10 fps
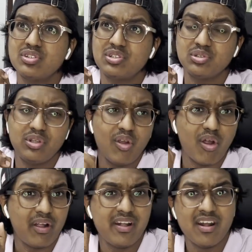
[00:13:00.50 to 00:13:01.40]
to
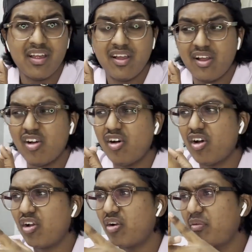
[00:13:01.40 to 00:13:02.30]
God
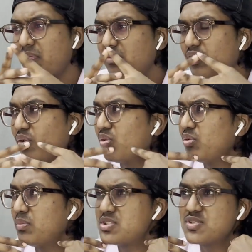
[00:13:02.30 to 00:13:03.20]
or
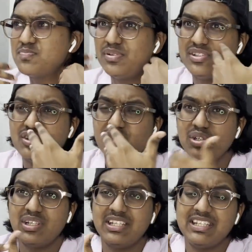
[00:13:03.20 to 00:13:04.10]
grown
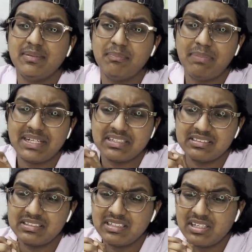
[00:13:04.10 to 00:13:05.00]
spiritually better
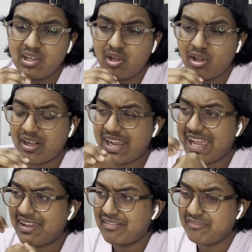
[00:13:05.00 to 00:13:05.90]
or
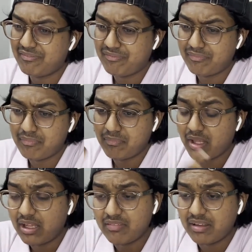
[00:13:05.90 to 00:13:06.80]
have
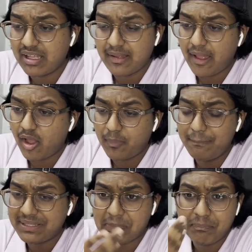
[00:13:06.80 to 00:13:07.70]
or
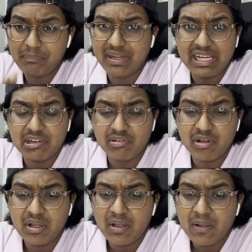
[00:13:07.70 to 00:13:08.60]
become brave
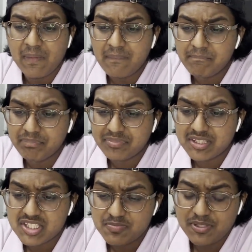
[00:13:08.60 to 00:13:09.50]

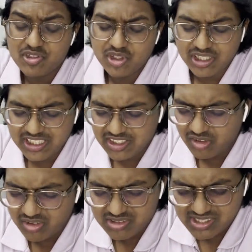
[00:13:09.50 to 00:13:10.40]
spiritually
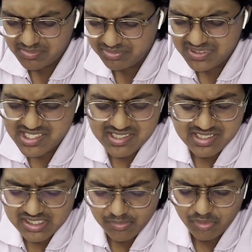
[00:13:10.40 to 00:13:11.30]
or some of
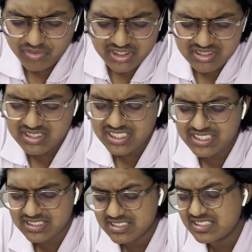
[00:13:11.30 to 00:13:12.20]
these
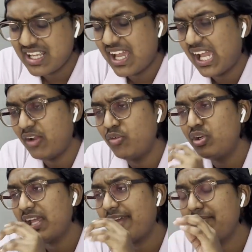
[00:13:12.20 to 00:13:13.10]
things I
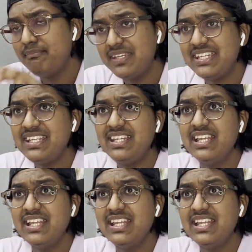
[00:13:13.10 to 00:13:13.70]
wouldn't have been